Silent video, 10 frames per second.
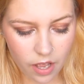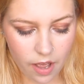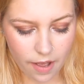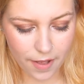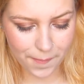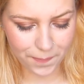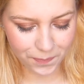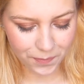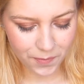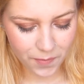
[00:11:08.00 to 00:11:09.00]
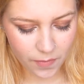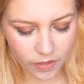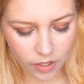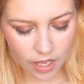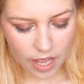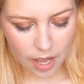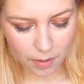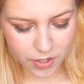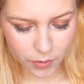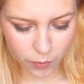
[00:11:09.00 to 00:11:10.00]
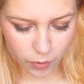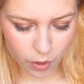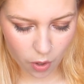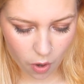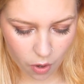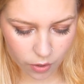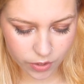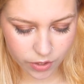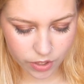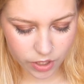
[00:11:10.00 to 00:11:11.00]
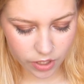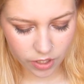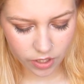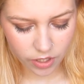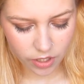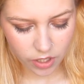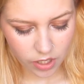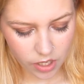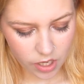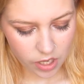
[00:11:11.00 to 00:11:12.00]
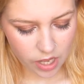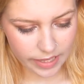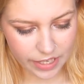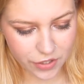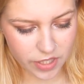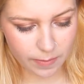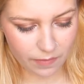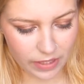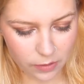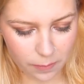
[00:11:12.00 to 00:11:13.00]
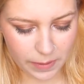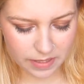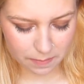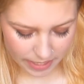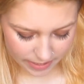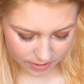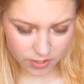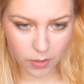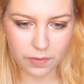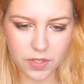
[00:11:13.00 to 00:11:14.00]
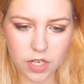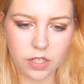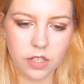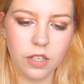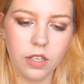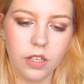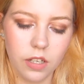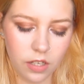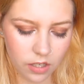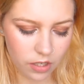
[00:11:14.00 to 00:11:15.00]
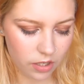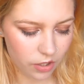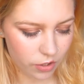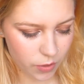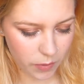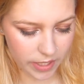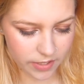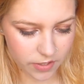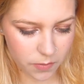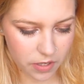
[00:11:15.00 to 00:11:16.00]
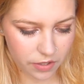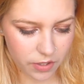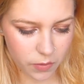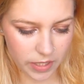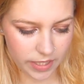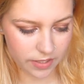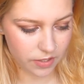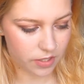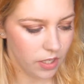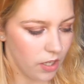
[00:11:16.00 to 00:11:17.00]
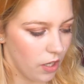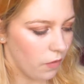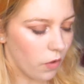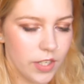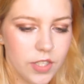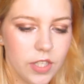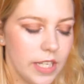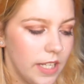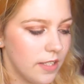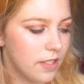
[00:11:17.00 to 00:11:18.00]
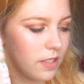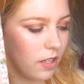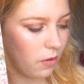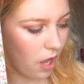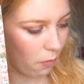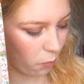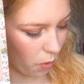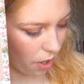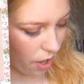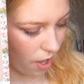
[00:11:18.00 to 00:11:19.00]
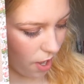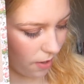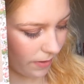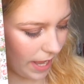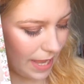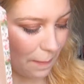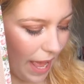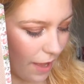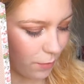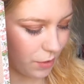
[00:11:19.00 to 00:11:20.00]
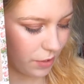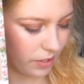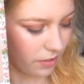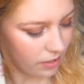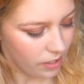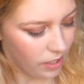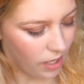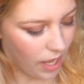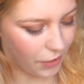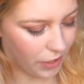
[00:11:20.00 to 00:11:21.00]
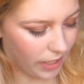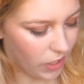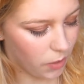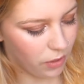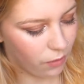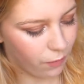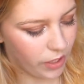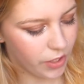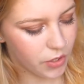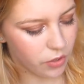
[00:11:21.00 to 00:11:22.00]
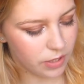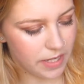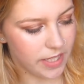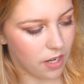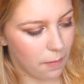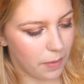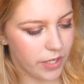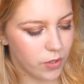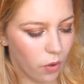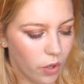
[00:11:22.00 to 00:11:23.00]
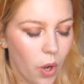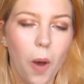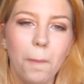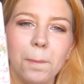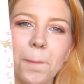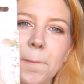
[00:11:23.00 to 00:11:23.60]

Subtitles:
How much it will cost. And then just some other little bits and pieces. So we've done the tweezers. Where are the tweezers? Right, so these were £8, and you can get them at the vintagecosmeticcompany.com.